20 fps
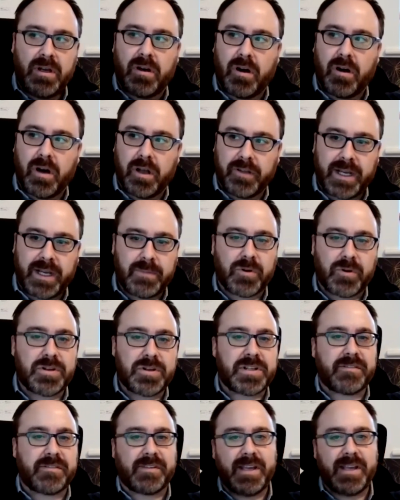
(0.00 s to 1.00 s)
online
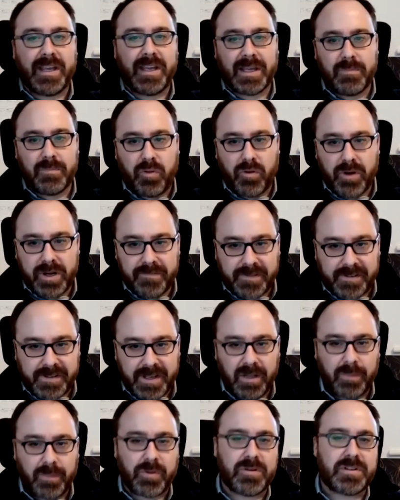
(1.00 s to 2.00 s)
purchasing and point of
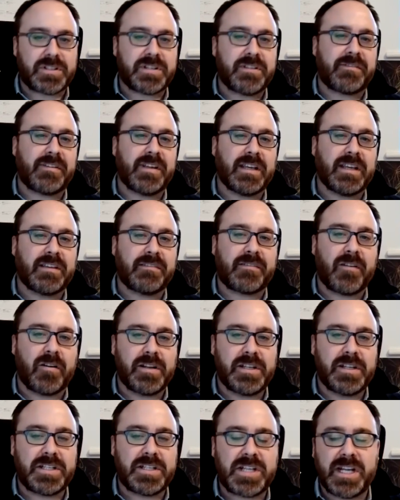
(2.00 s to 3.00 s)
sale purchasing has
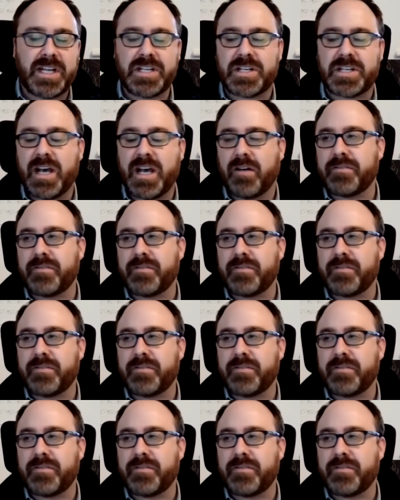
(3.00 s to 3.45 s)
started to change now.